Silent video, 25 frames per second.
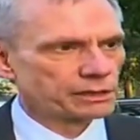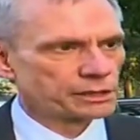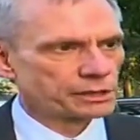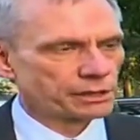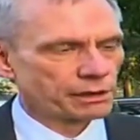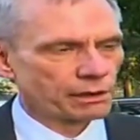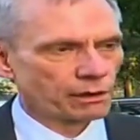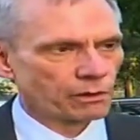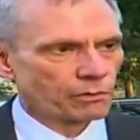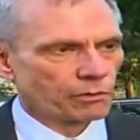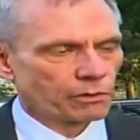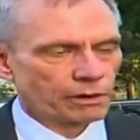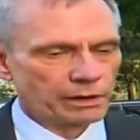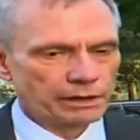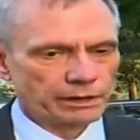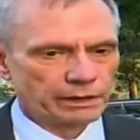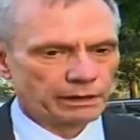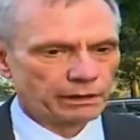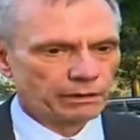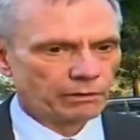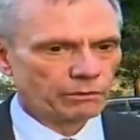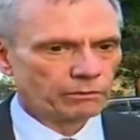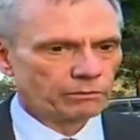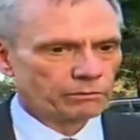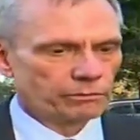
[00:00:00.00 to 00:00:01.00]
So, you
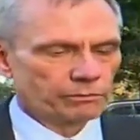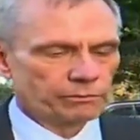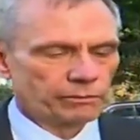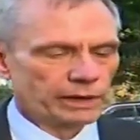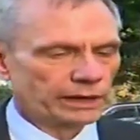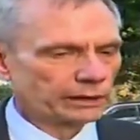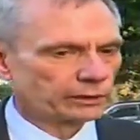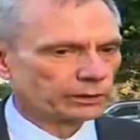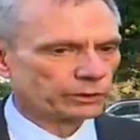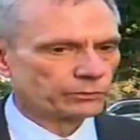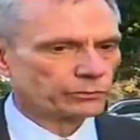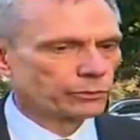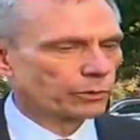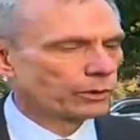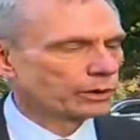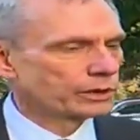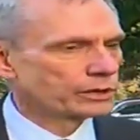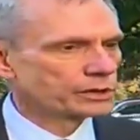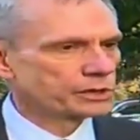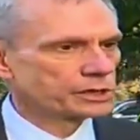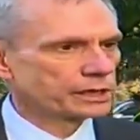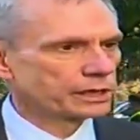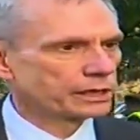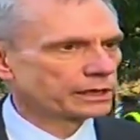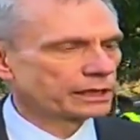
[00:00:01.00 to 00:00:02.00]
know, I look forward to
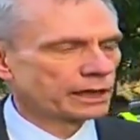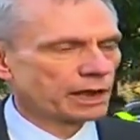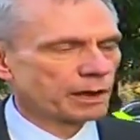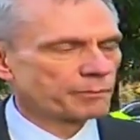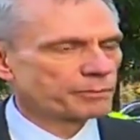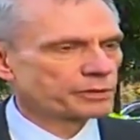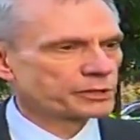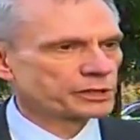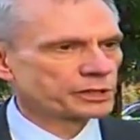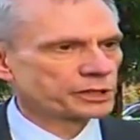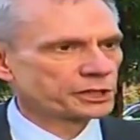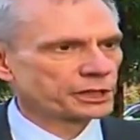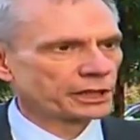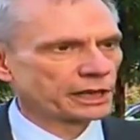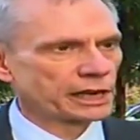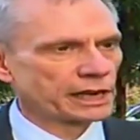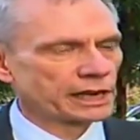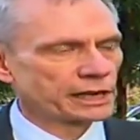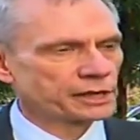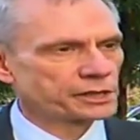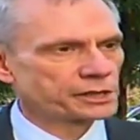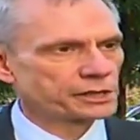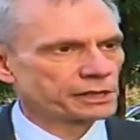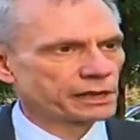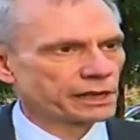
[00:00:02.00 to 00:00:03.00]
seeing the opposition
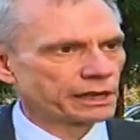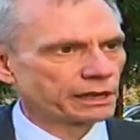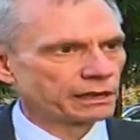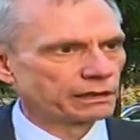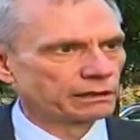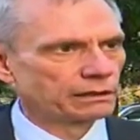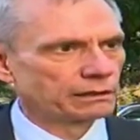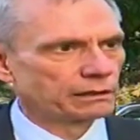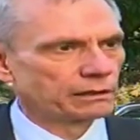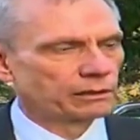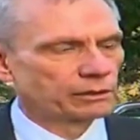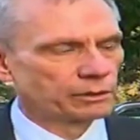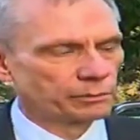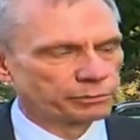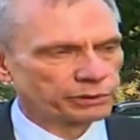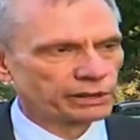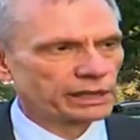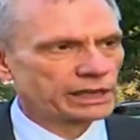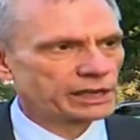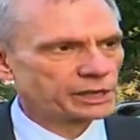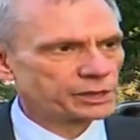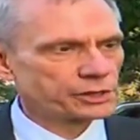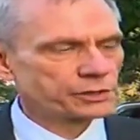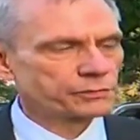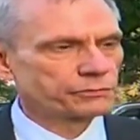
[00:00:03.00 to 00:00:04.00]
case and the
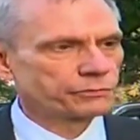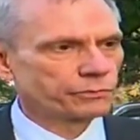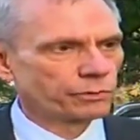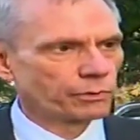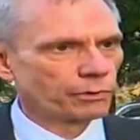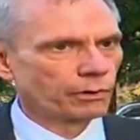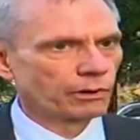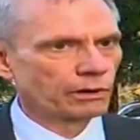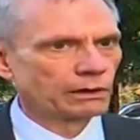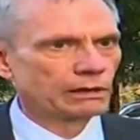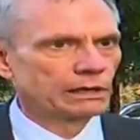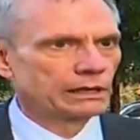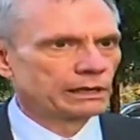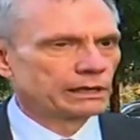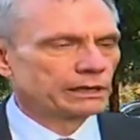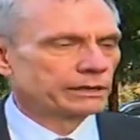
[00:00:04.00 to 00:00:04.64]
place for